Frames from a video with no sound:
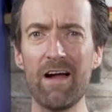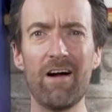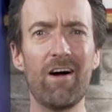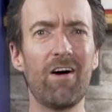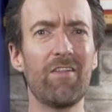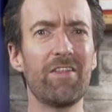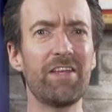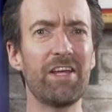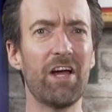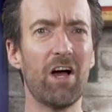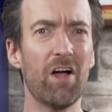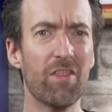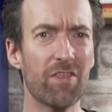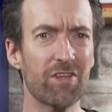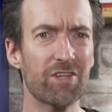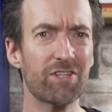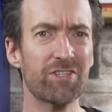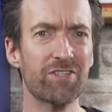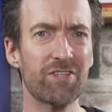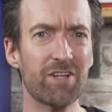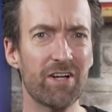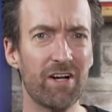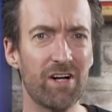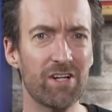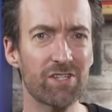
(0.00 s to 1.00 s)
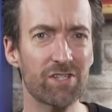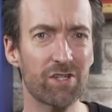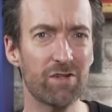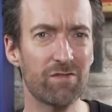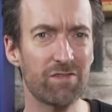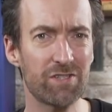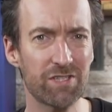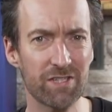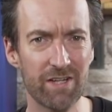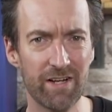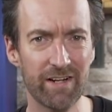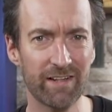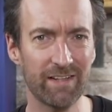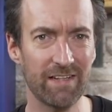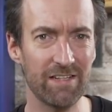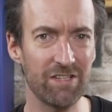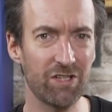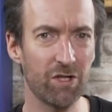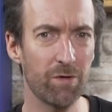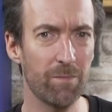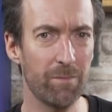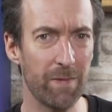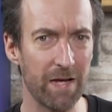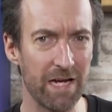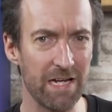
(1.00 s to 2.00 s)
are the other stars of cycling
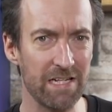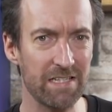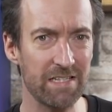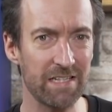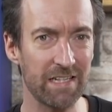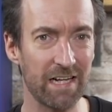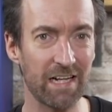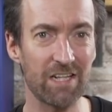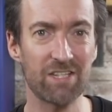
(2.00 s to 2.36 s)
competing